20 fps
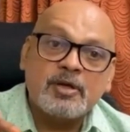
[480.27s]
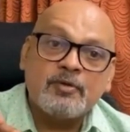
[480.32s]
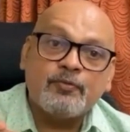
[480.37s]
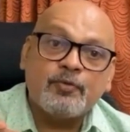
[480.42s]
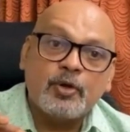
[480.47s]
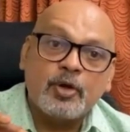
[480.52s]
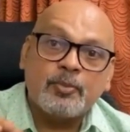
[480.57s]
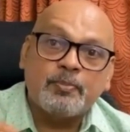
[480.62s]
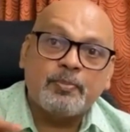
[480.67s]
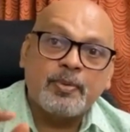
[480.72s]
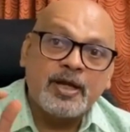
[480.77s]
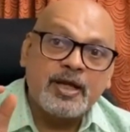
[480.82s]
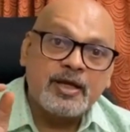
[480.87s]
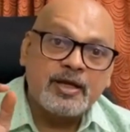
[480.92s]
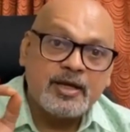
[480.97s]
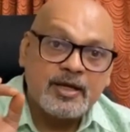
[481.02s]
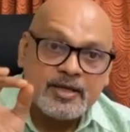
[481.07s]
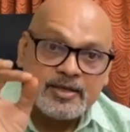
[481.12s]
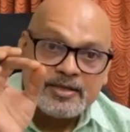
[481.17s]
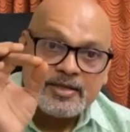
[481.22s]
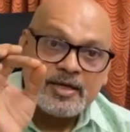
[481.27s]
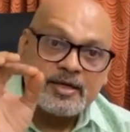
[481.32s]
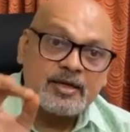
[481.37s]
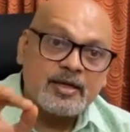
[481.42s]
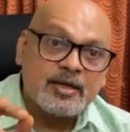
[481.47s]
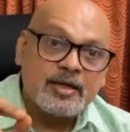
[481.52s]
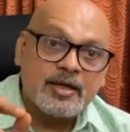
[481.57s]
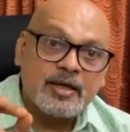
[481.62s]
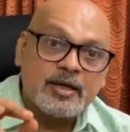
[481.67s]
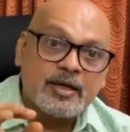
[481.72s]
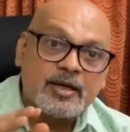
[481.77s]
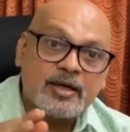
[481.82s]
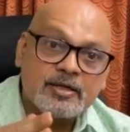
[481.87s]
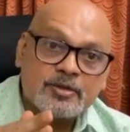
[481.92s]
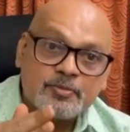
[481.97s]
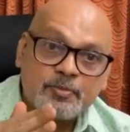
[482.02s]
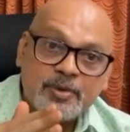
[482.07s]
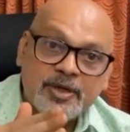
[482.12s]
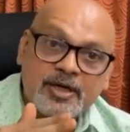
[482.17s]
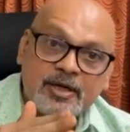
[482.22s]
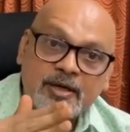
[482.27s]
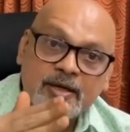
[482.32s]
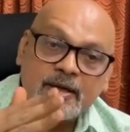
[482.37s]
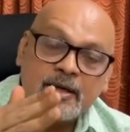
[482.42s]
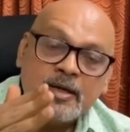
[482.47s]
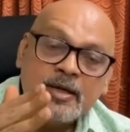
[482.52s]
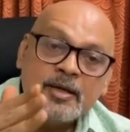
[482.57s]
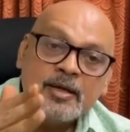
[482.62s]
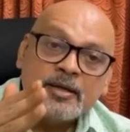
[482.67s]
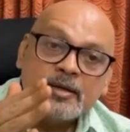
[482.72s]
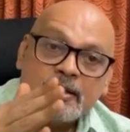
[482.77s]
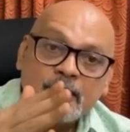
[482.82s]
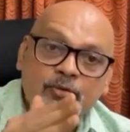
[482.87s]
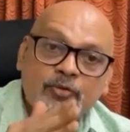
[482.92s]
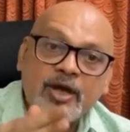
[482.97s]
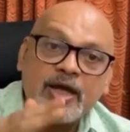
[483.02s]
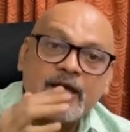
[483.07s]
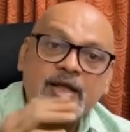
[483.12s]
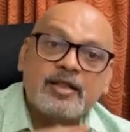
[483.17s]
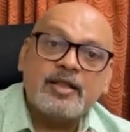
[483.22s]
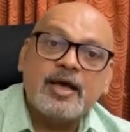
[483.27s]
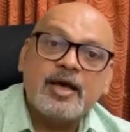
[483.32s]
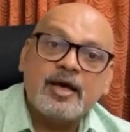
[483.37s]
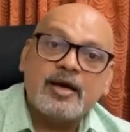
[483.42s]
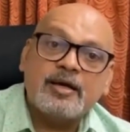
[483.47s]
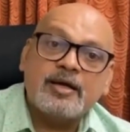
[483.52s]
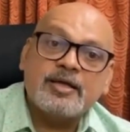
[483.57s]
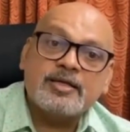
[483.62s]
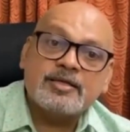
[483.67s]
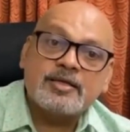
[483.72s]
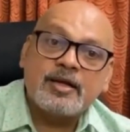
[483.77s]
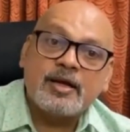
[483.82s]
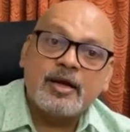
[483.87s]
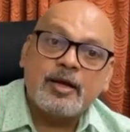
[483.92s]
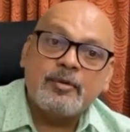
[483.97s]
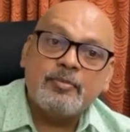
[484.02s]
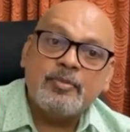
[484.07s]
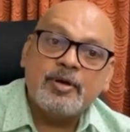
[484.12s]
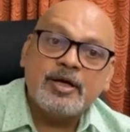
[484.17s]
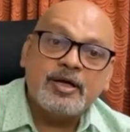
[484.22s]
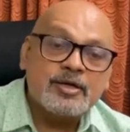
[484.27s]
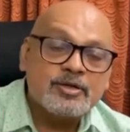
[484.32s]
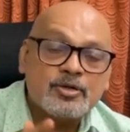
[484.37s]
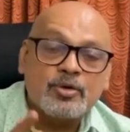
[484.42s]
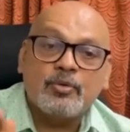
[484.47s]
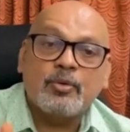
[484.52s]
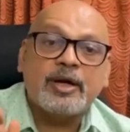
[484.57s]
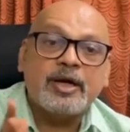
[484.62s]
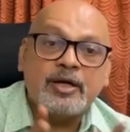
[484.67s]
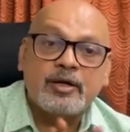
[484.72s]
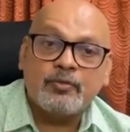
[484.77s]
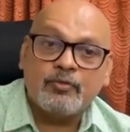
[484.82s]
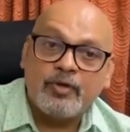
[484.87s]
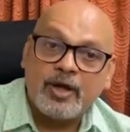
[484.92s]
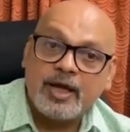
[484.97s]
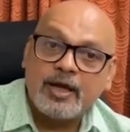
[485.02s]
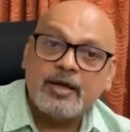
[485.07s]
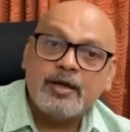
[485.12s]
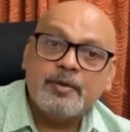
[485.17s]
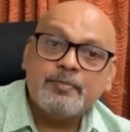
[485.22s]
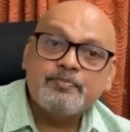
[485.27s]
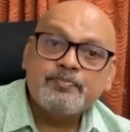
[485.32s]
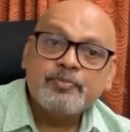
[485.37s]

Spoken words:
for pain in certain areas, but the way they are described, it's quite vague.